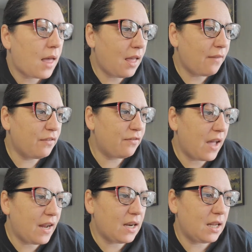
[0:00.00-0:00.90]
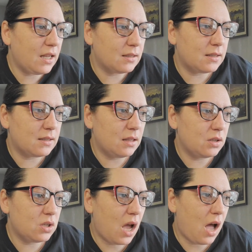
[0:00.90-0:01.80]
love the findings in the
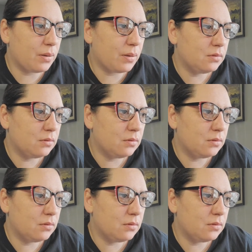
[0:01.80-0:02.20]
shop.